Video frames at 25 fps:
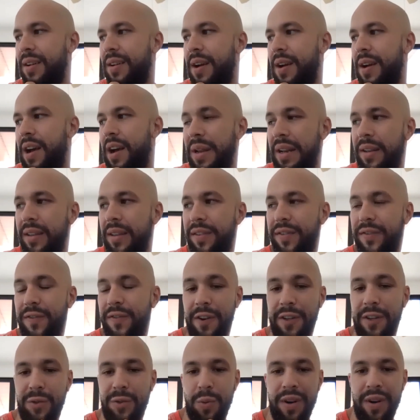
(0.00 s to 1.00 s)
mean, the
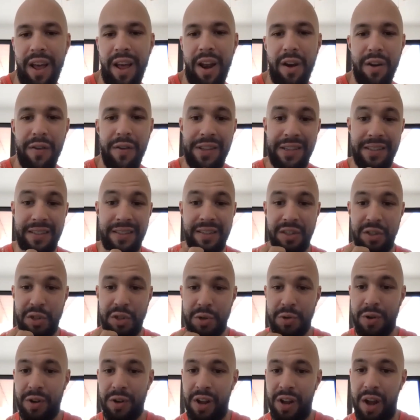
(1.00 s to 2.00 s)
first one, I don't know if this is
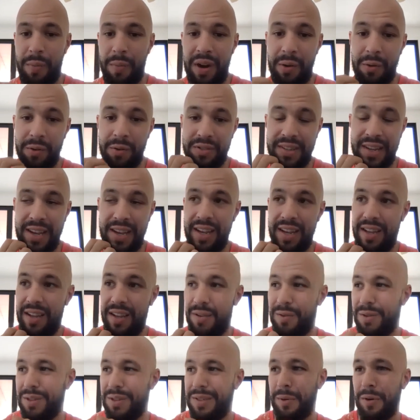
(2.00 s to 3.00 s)
true or not, but I would say it
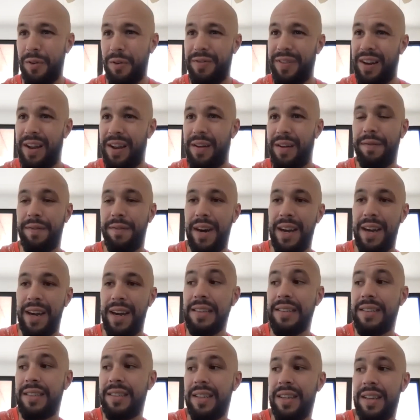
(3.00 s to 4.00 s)
was more of an
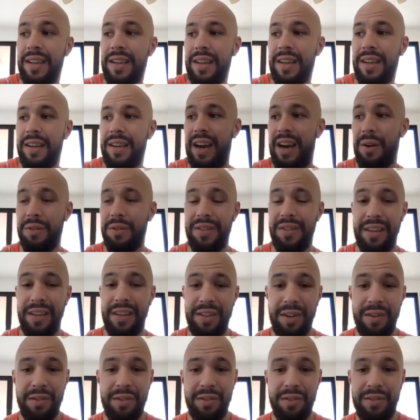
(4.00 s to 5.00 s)
advice. I would say,
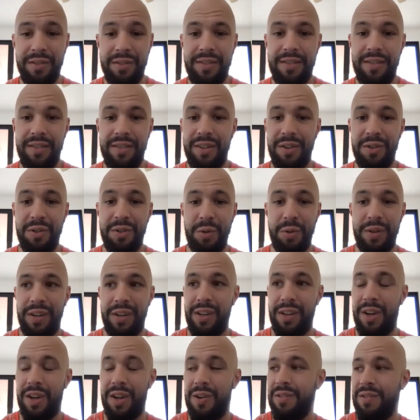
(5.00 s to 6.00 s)
don't do it
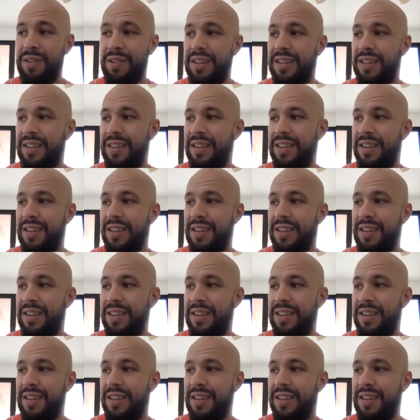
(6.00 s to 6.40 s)
alone.